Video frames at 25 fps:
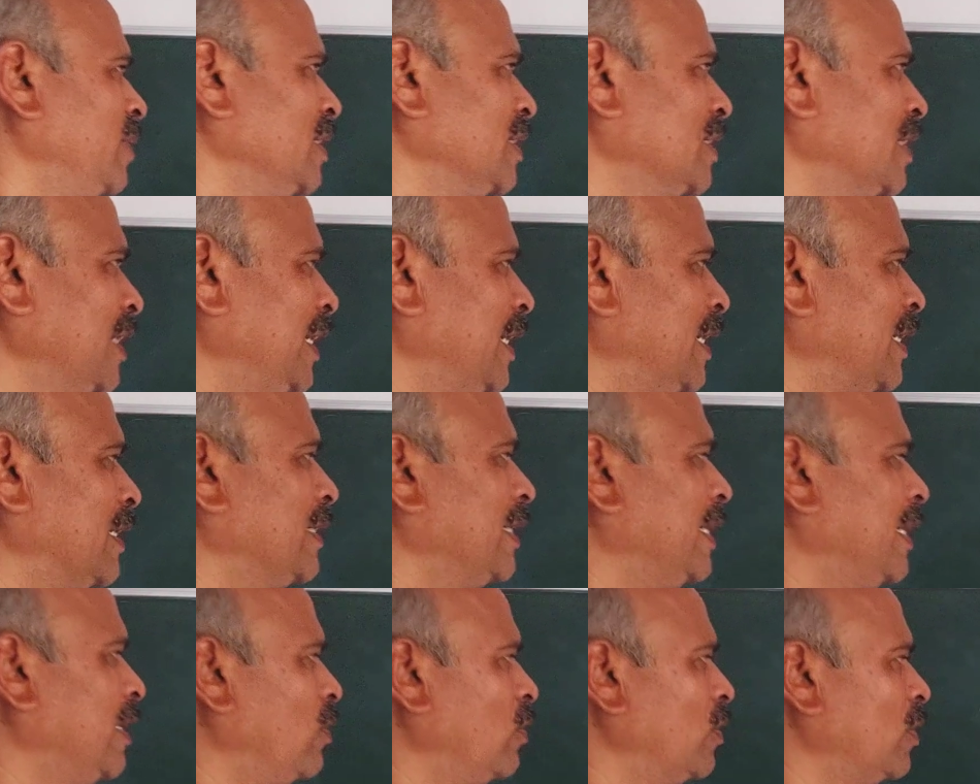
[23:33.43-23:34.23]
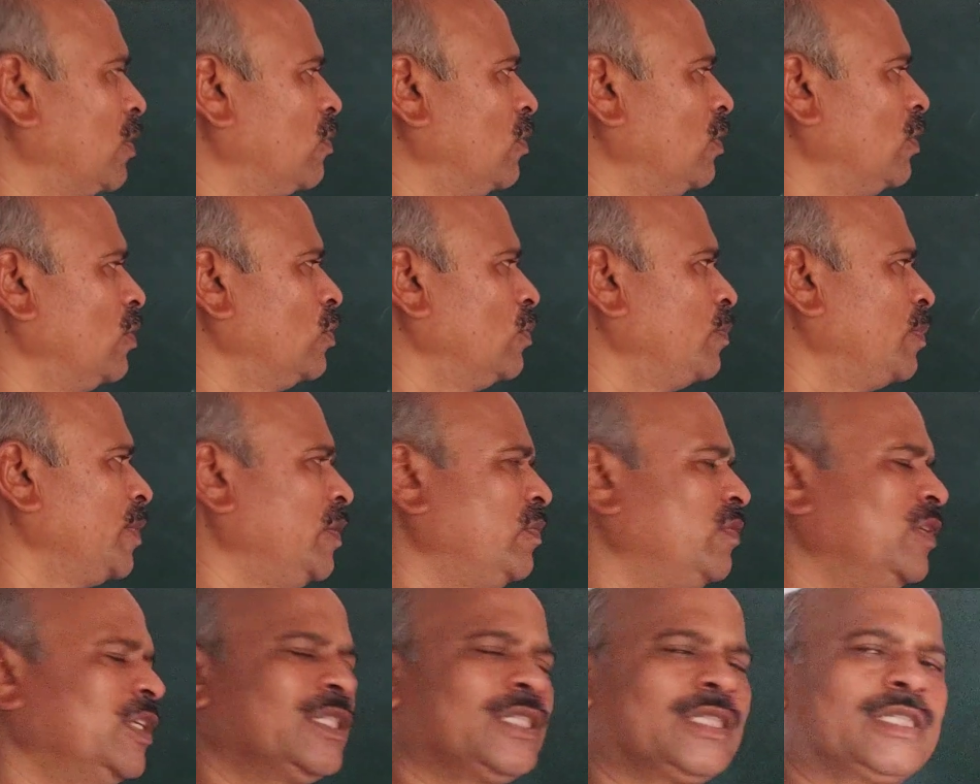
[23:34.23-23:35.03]
is greater than or equal to
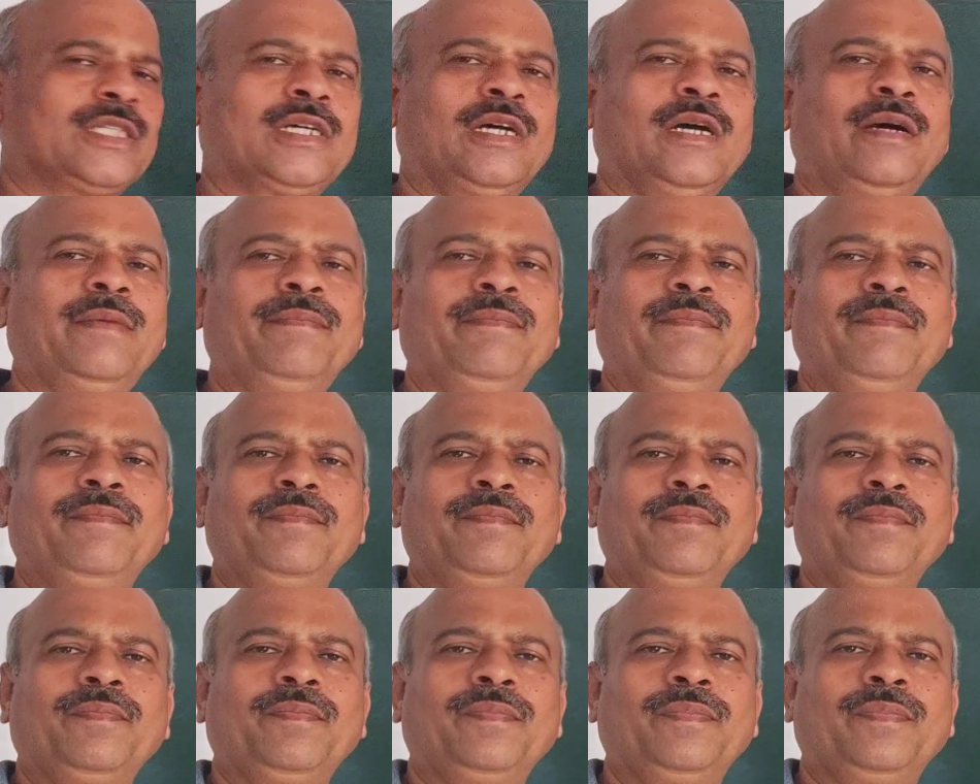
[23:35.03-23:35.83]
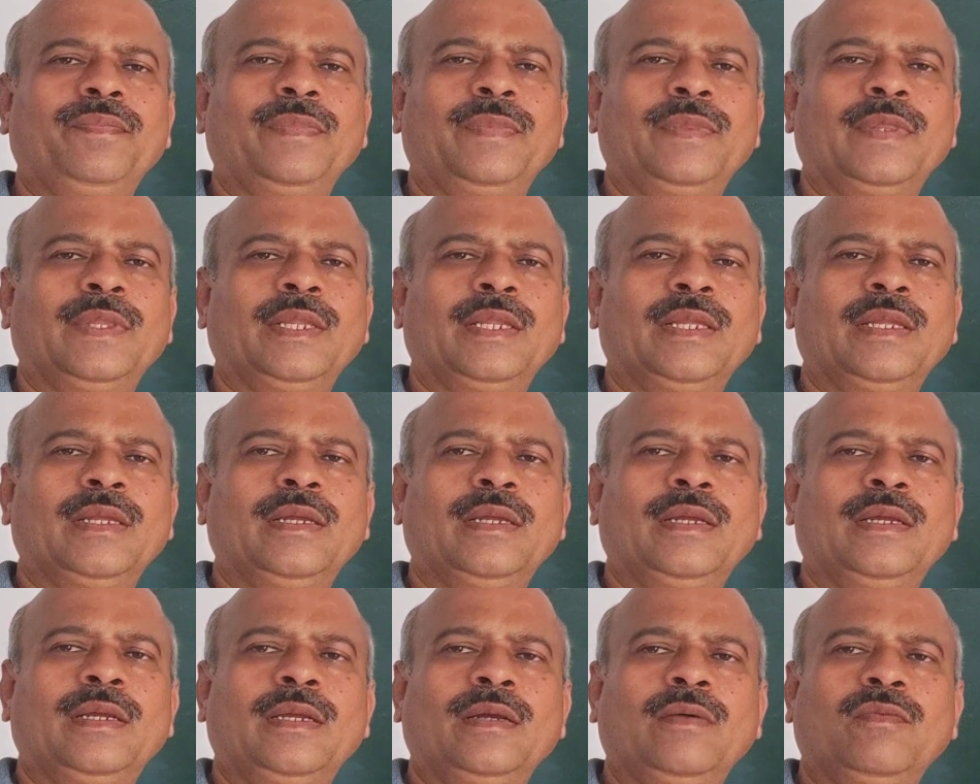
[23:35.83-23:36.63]
previous term.
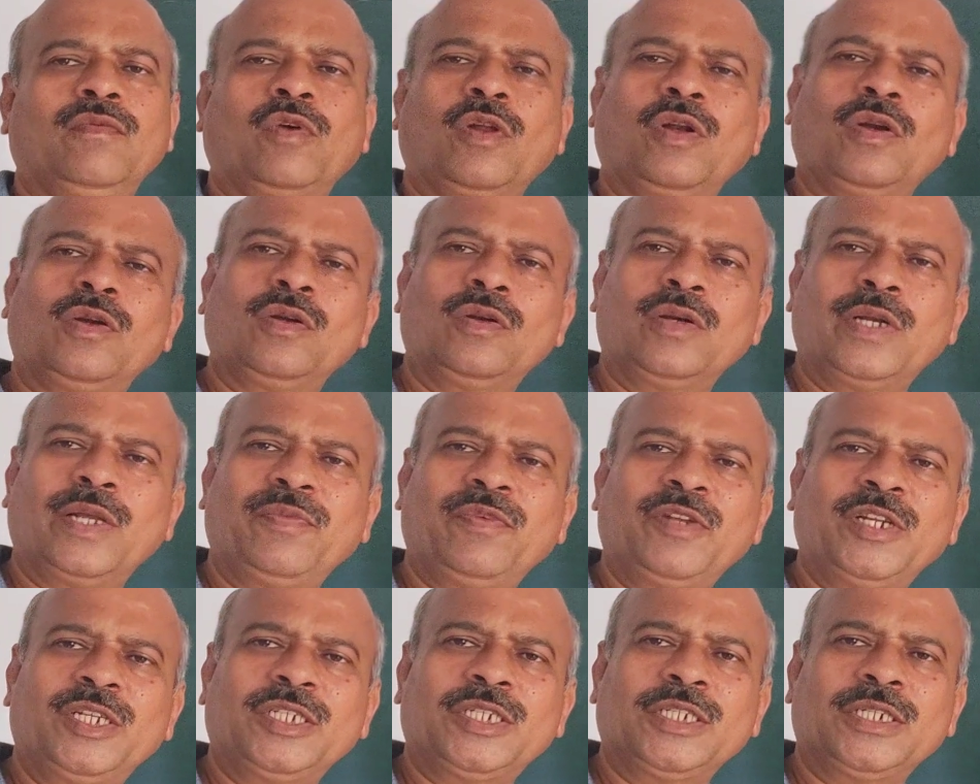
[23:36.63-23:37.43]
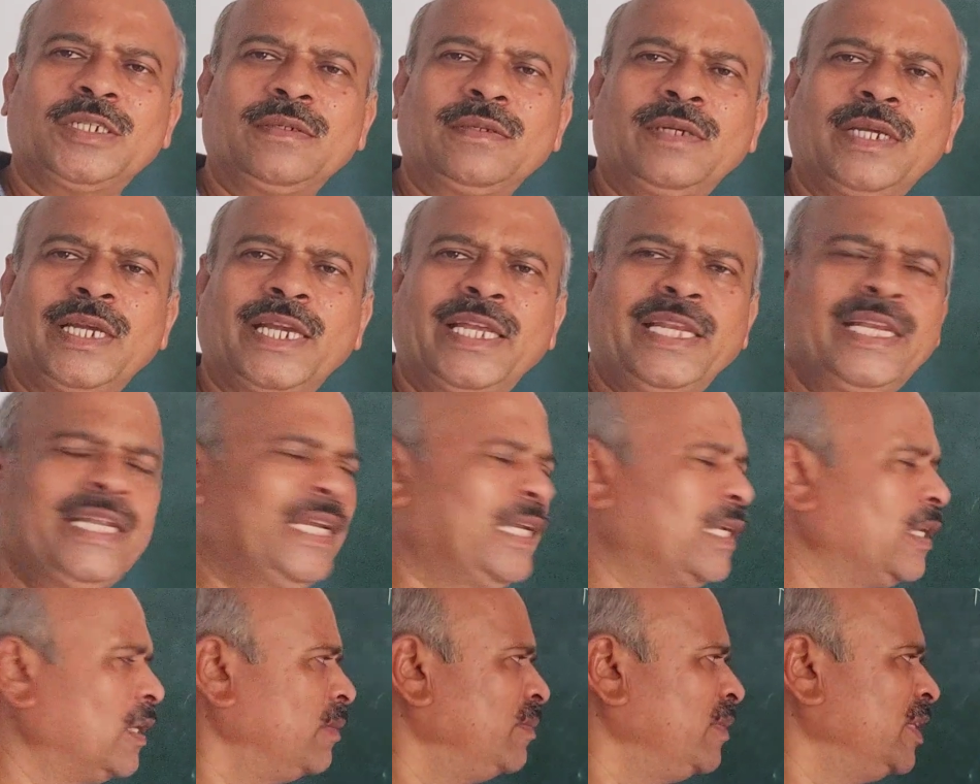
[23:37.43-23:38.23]
Follow the definition.
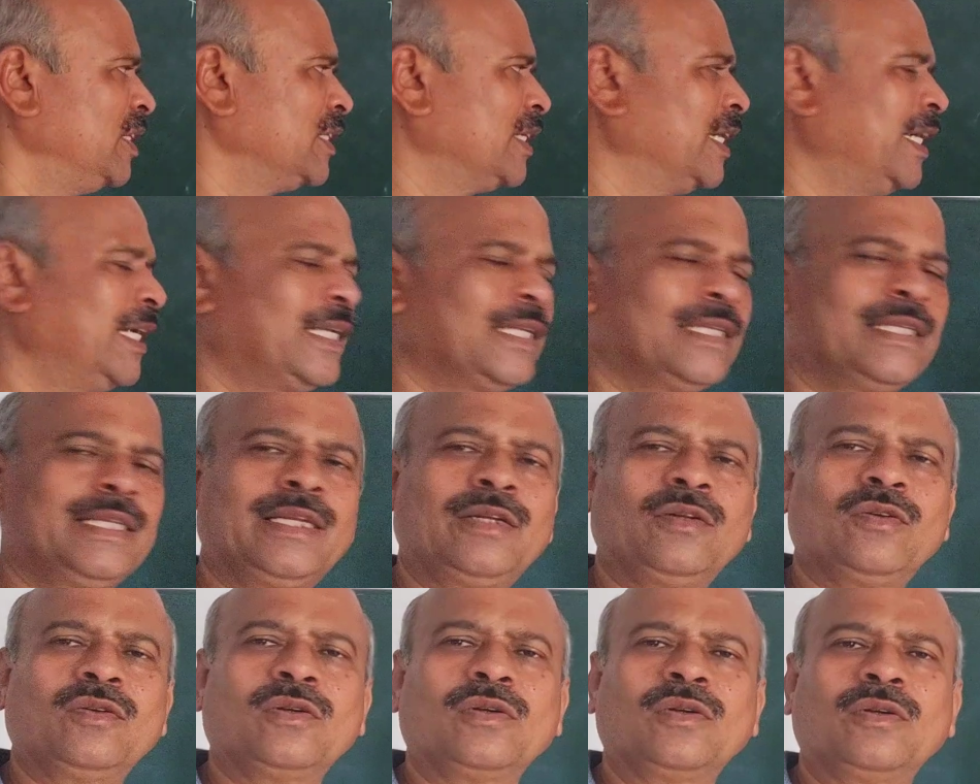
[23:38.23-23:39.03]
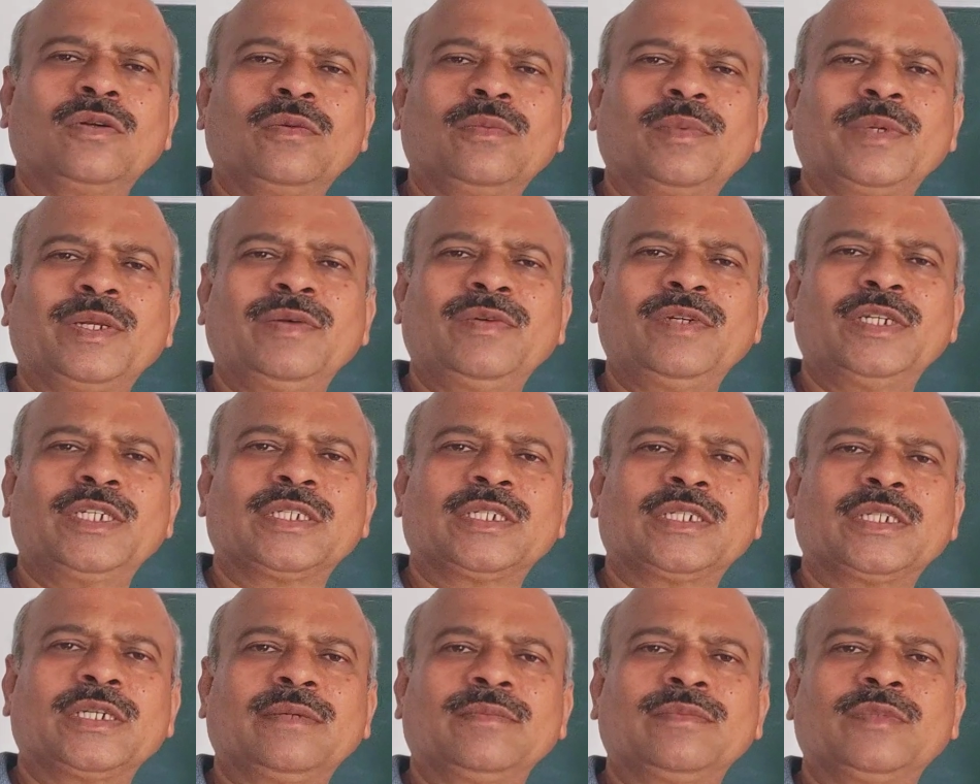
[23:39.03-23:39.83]
Any term is greater than or equal to
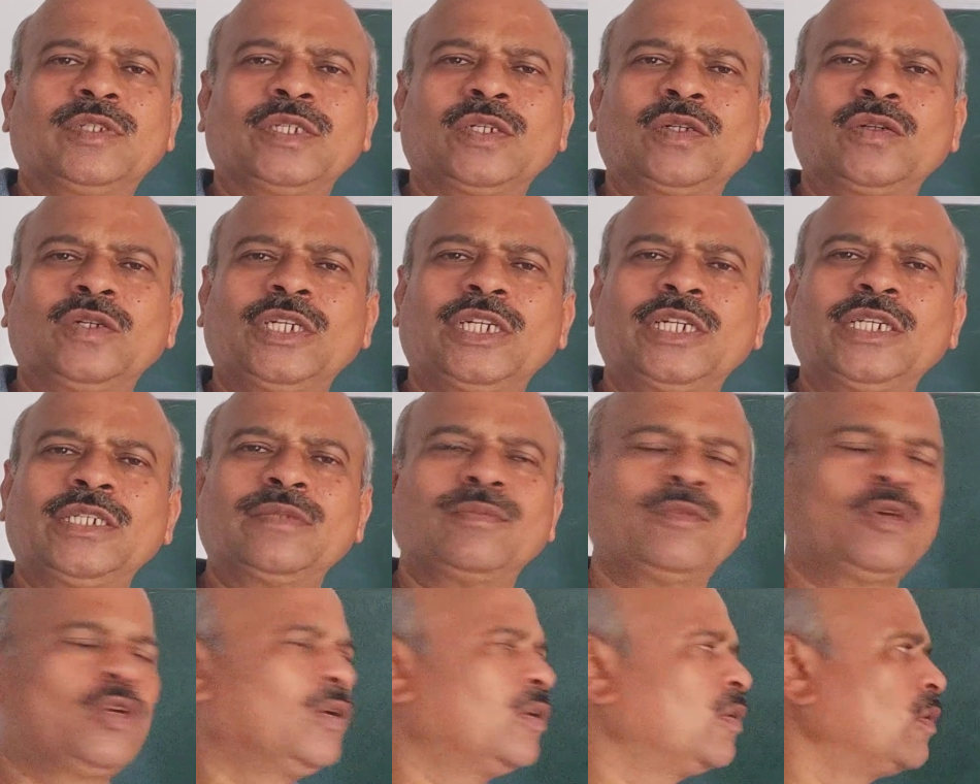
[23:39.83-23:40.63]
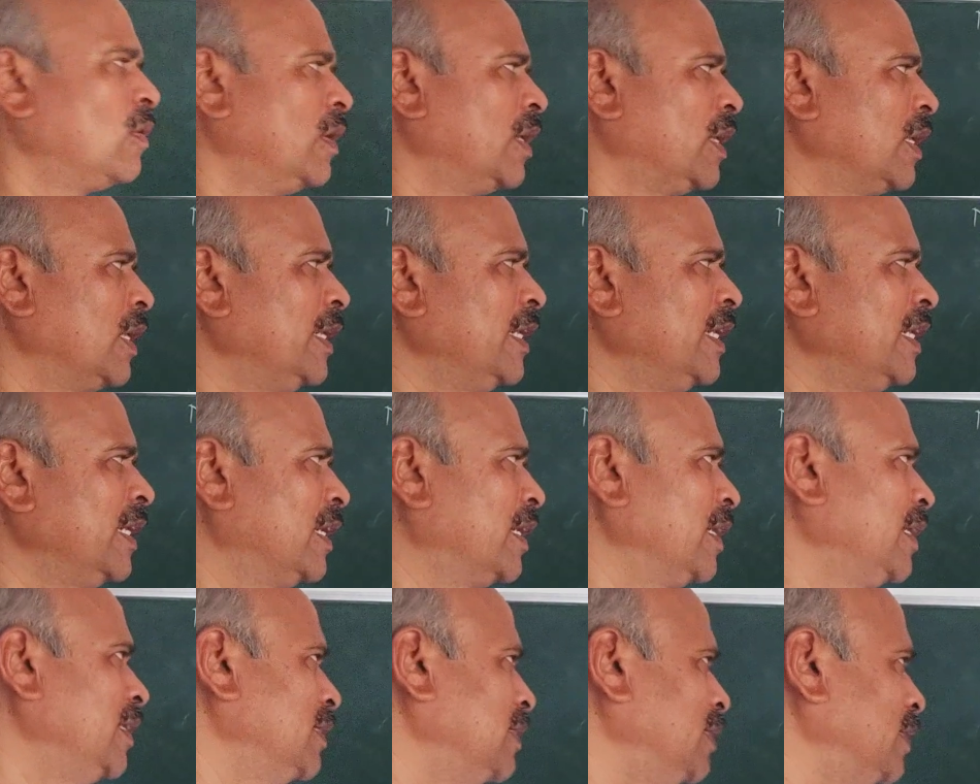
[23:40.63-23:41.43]
previous term. So it is monotonically
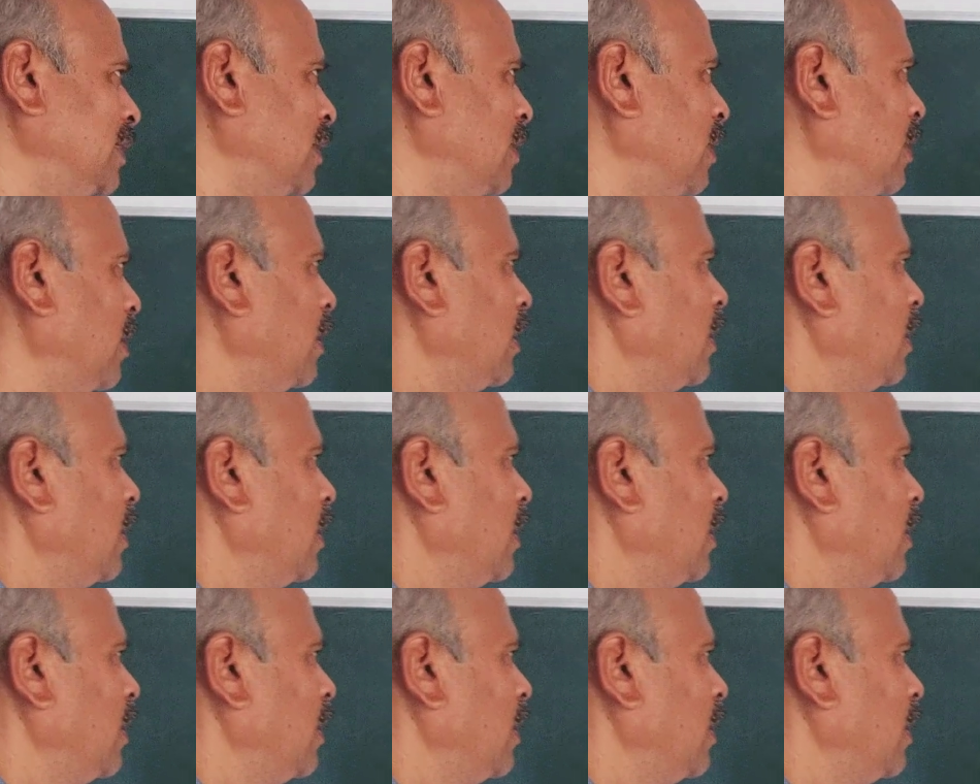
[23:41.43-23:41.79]
increasing.